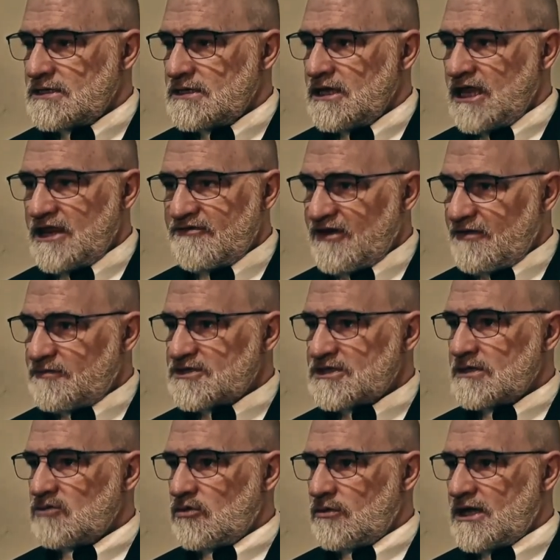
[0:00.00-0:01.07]
85%
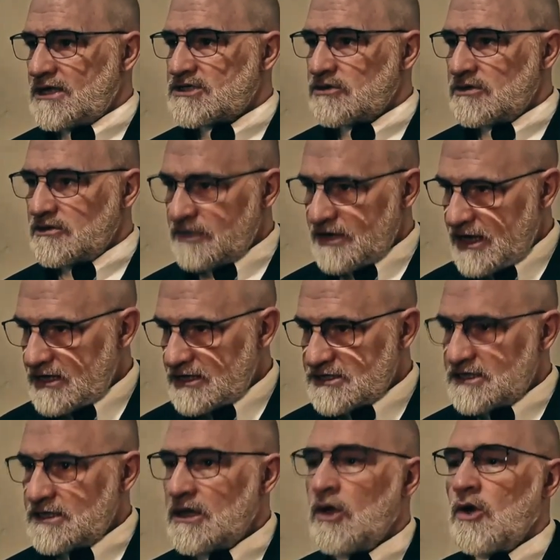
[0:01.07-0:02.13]
were white. So in
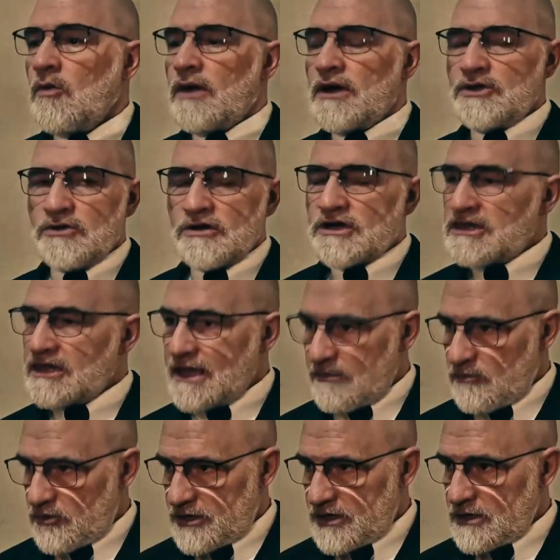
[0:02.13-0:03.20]
reality, while you're
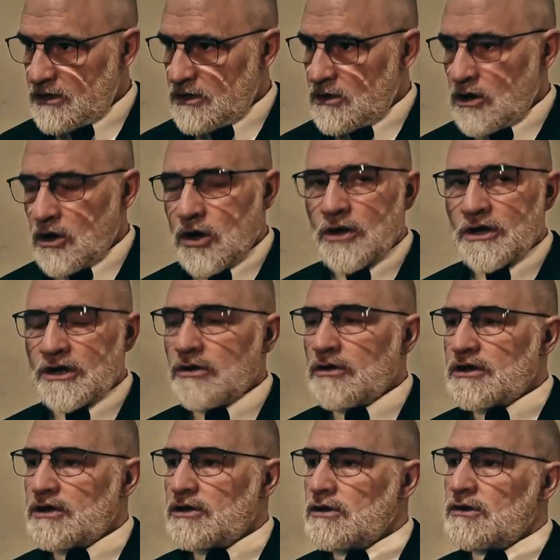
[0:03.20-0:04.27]
clamoring on and on
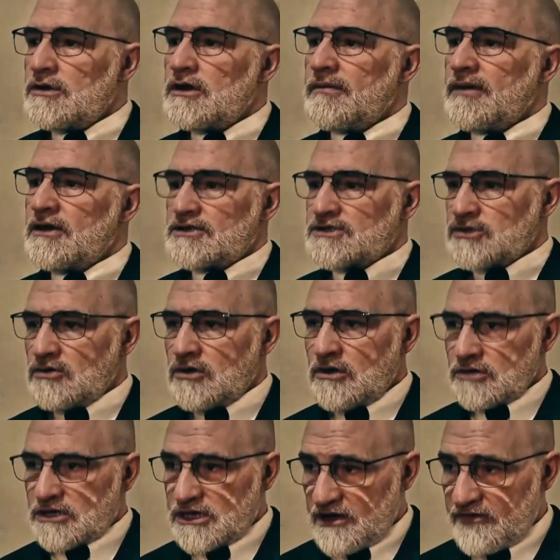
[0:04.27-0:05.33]
and on about a
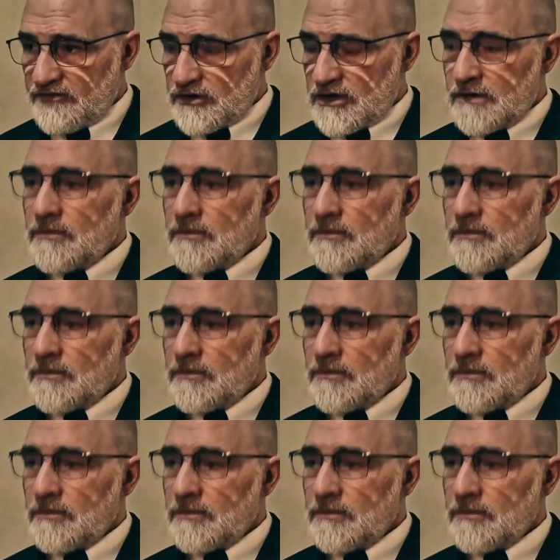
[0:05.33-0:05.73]
so-called cover-up